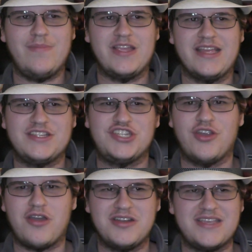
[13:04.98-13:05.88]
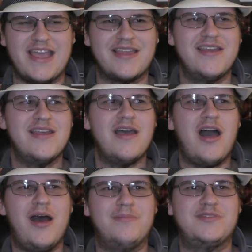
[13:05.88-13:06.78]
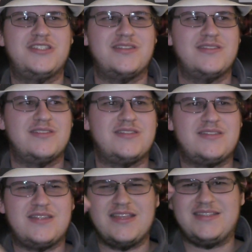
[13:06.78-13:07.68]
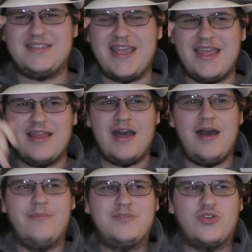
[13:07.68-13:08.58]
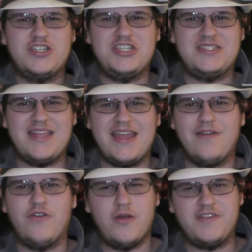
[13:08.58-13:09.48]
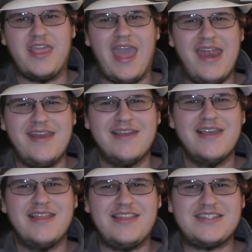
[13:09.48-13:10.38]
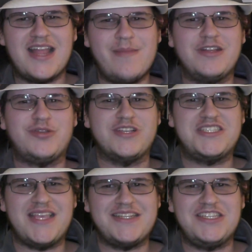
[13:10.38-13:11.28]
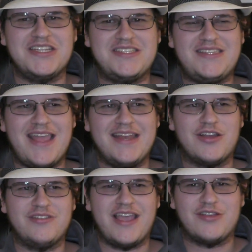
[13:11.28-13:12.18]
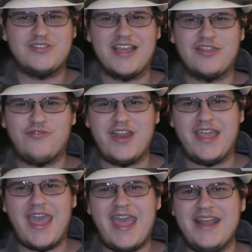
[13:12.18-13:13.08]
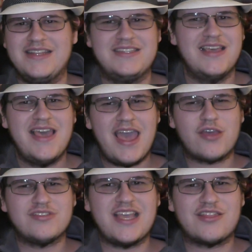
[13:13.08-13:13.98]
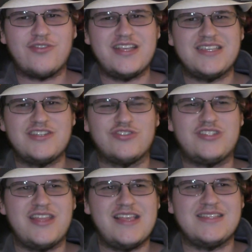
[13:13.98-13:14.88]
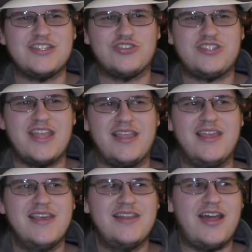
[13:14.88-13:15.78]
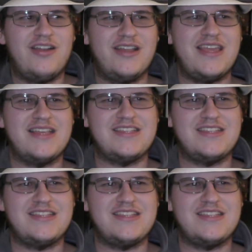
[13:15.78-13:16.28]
against sheer heart attack, Koichi's stand evolved again. This time into a sentient stand called Echo's Act 3, and Echo's Act 3 is interesting. Not only